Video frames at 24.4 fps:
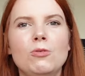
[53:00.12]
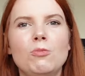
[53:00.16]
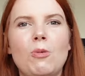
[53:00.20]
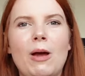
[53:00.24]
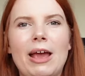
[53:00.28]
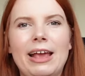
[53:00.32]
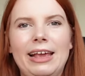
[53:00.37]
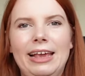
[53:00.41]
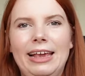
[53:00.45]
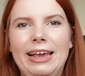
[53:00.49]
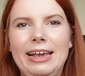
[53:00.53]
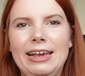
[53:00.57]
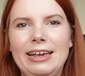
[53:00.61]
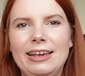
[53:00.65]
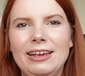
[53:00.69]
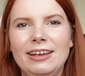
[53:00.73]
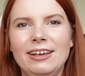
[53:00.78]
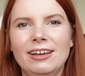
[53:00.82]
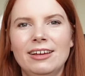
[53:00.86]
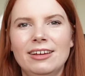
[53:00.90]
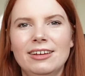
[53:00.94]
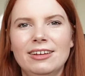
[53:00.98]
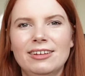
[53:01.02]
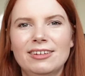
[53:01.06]
where
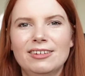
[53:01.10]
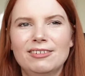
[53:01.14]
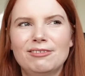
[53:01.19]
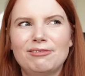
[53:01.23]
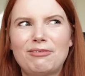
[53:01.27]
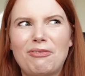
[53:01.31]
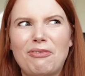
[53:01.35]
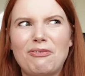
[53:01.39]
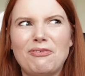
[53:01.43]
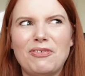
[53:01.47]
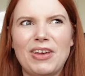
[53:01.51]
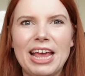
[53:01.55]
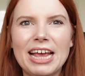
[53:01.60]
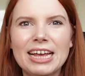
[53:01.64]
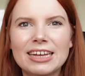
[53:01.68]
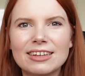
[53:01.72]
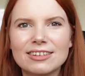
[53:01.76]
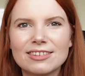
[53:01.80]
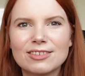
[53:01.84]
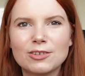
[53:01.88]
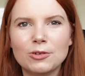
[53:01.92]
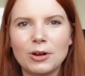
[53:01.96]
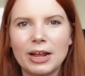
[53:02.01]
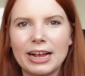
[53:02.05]
he
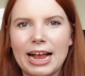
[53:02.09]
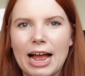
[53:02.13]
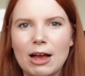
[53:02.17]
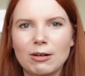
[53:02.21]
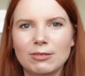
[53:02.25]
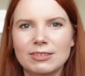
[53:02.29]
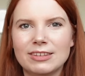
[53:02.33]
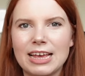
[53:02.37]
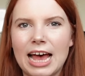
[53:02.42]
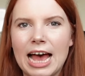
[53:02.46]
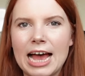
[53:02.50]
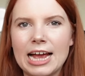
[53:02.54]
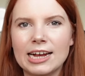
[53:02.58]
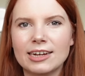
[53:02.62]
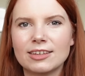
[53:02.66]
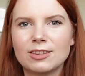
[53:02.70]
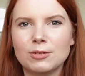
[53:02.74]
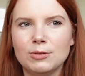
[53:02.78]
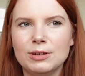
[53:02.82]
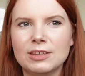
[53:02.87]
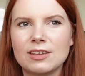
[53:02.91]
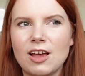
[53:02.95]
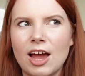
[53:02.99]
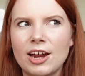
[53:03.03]
fits or like how to act,
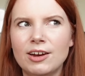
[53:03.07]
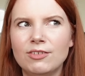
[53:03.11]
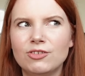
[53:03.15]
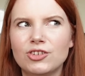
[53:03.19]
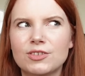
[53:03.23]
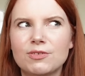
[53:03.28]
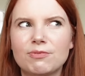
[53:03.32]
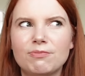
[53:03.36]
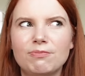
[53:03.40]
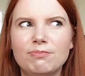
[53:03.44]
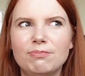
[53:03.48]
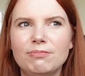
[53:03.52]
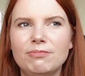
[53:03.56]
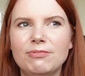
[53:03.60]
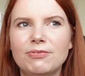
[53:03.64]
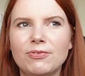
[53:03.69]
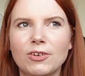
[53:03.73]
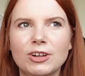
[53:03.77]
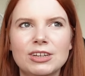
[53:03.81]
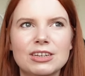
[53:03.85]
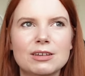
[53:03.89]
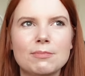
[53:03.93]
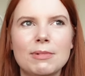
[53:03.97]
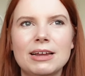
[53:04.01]
so he's kind of just
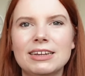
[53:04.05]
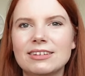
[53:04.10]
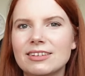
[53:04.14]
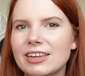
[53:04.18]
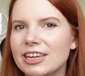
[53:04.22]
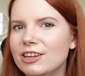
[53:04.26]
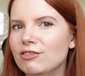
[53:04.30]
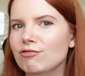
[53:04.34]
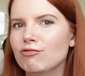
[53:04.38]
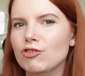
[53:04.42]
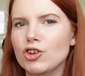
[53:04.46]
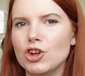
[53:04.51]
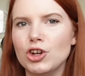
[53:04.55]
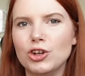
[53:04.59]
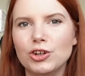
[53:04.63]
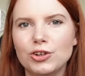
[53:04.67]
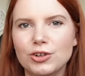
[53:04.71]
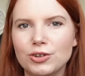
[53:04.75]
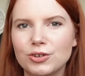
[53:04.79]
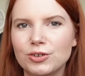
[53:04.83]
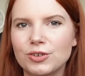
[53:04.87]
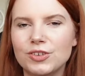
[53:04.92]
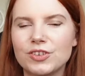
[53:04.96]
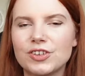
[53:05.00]
fundamentally
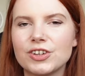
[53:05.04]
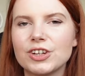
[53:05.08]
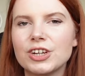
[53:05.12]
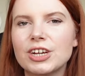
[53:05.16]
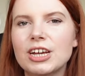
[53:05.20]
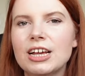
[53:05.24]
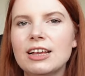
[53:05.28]
rude.